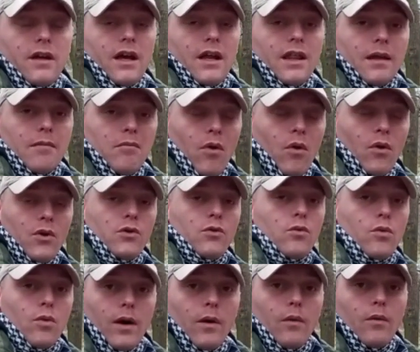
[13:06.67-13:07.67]
And the more you
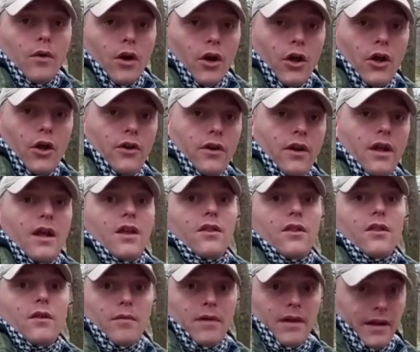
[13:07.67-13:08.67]
go out and learn,
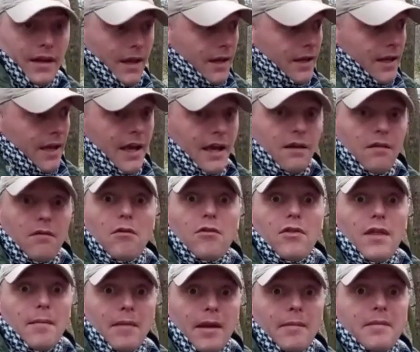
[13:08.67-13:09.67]
yet again,
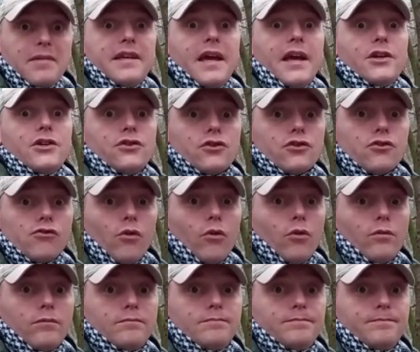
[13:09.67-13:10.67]
them limitations
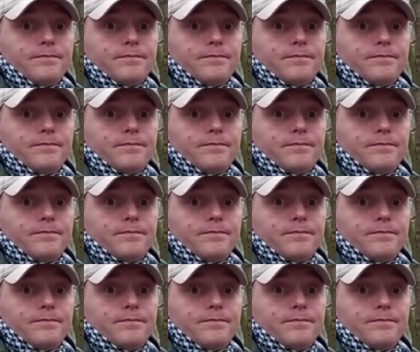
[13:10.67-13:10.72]
grow.